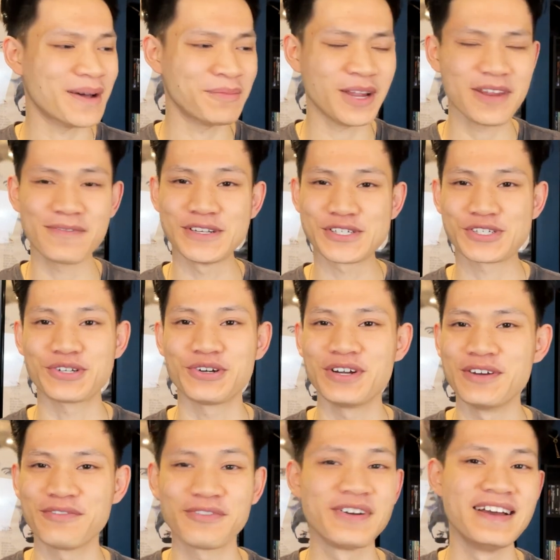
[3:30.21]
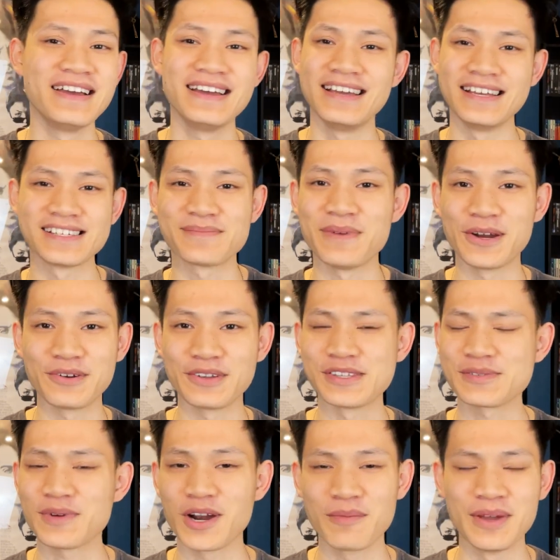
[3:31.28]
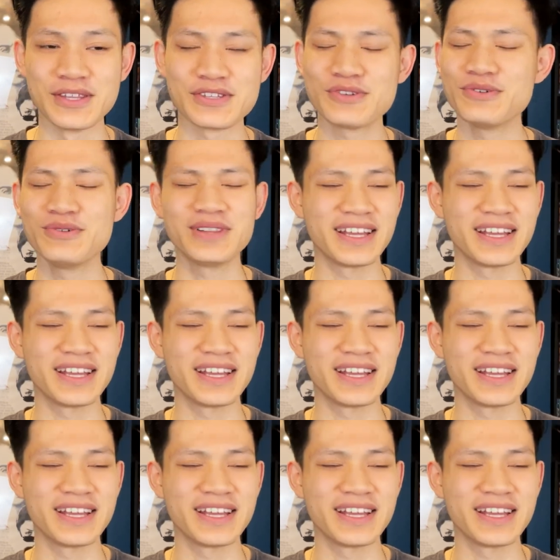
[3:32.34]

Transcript: I'm not even sure if is better than Spider-Man 2.